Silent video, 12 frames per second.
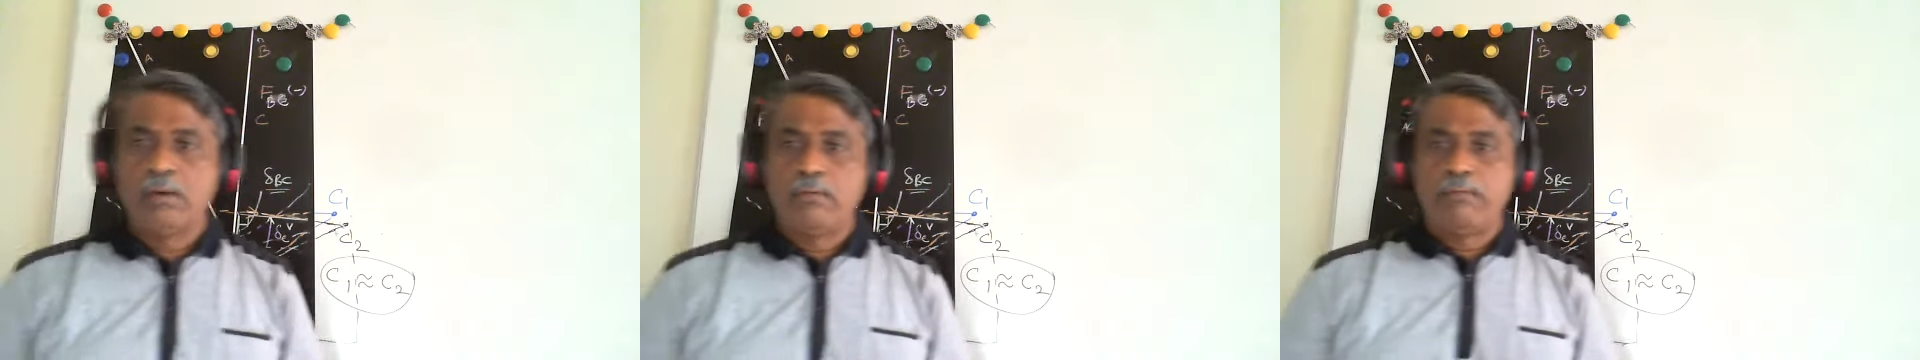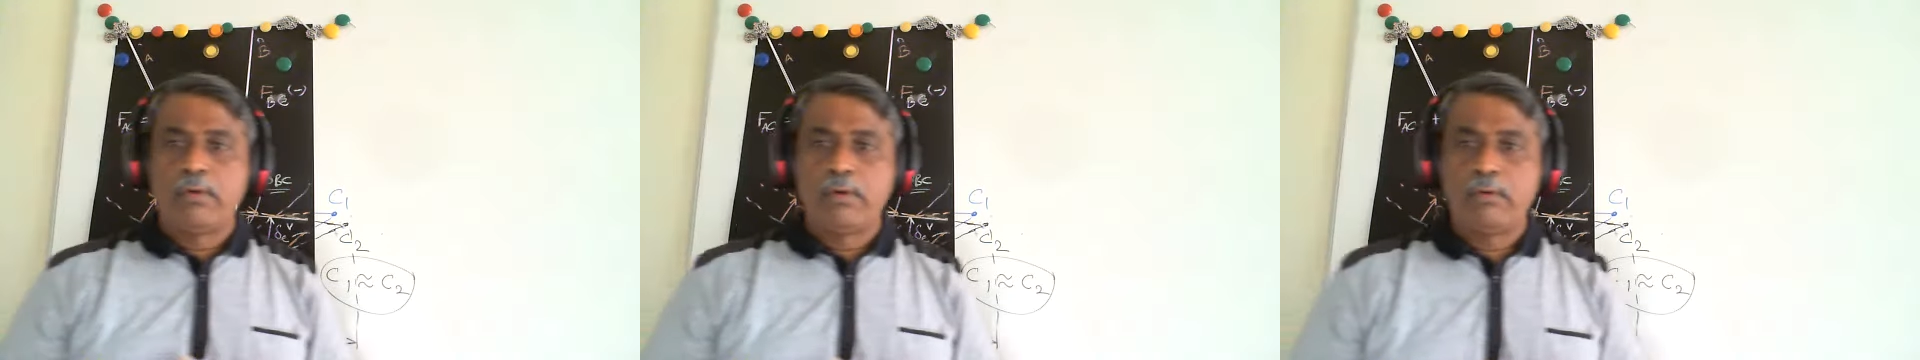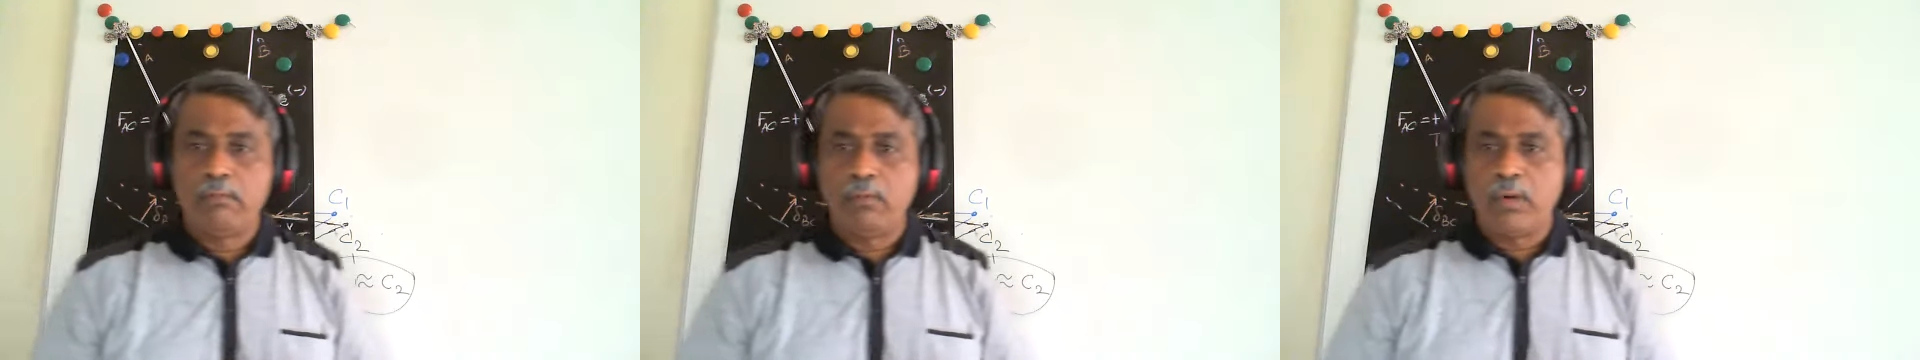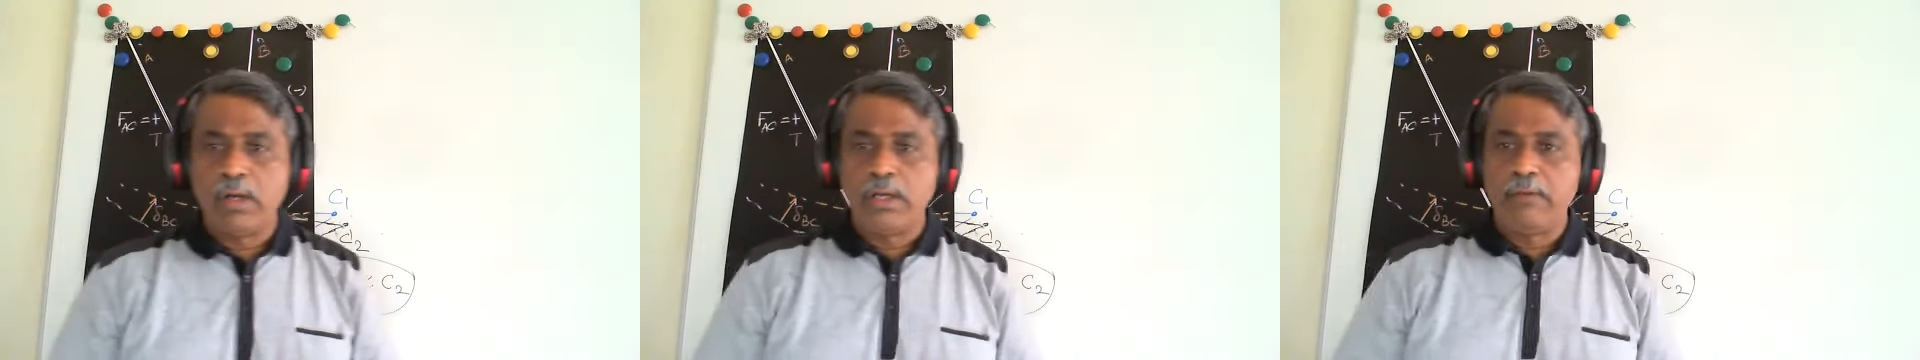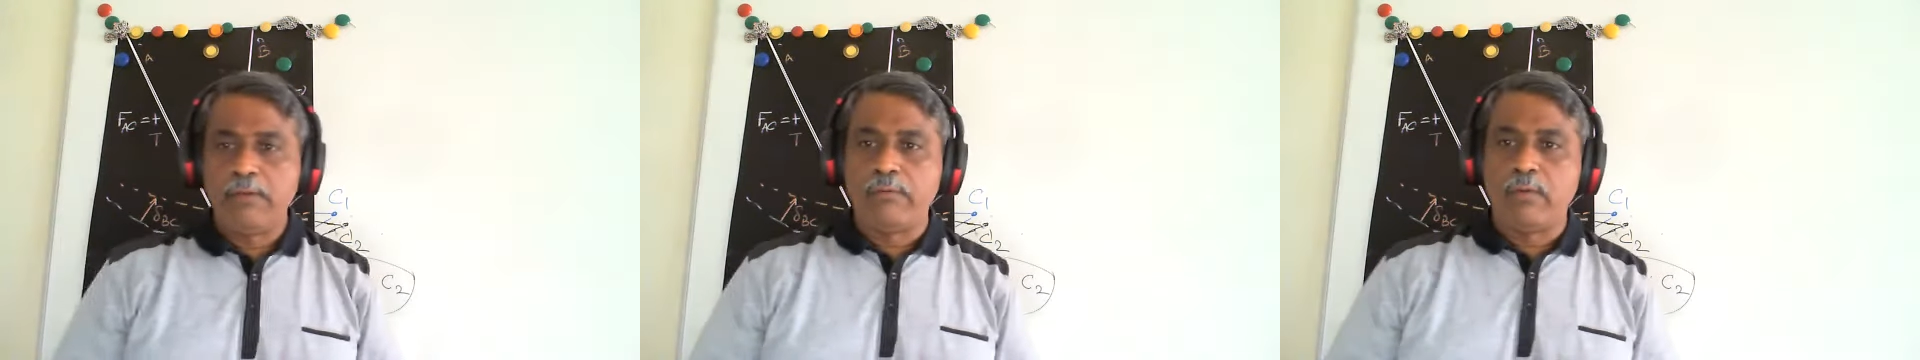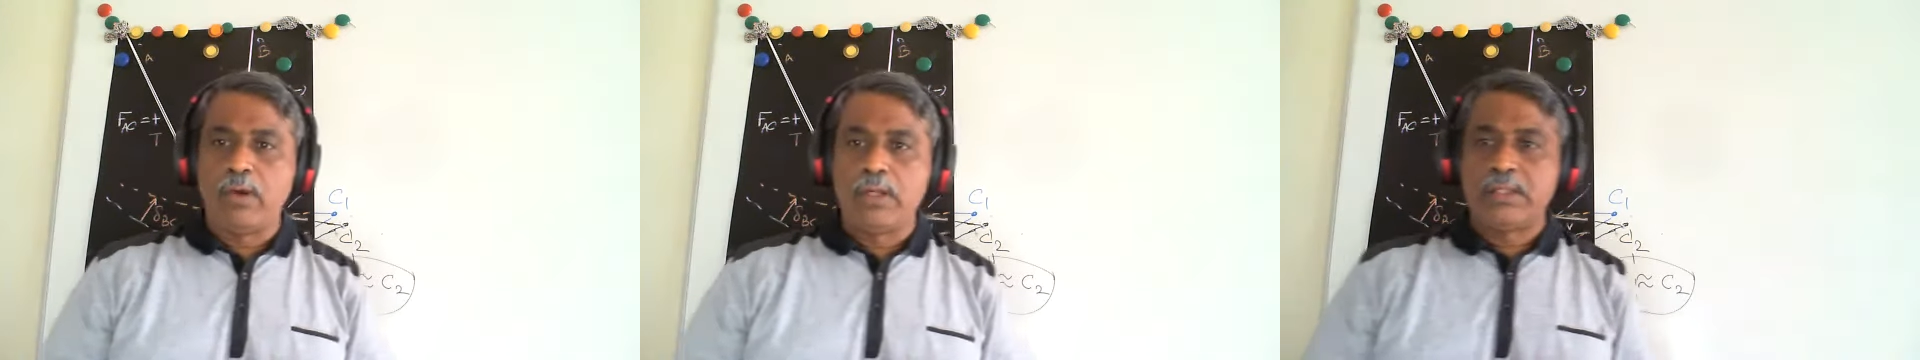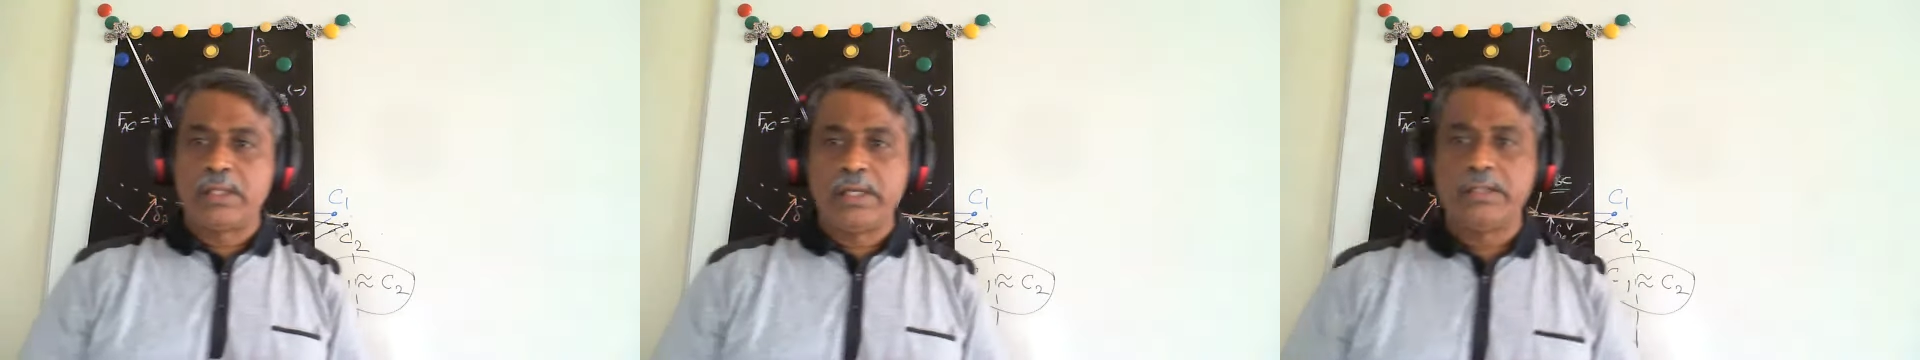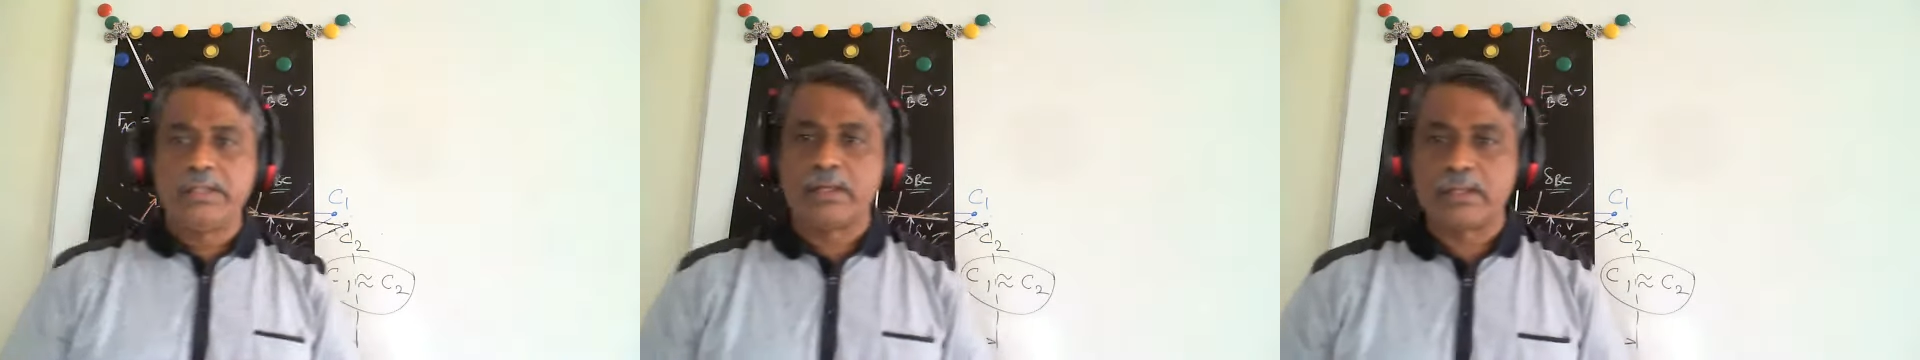For what if all
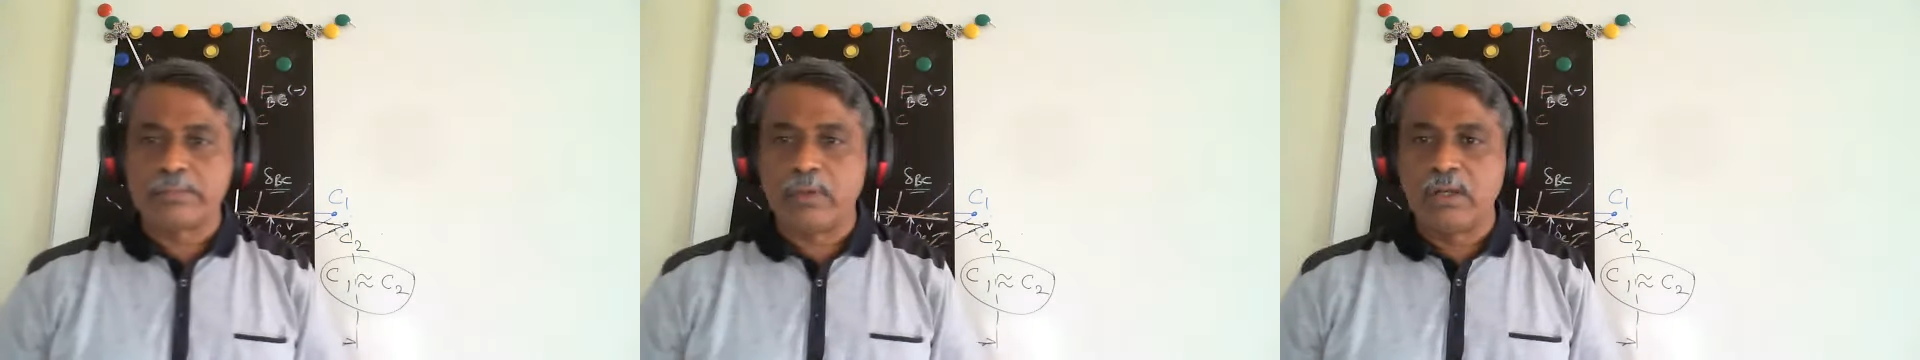strains are small,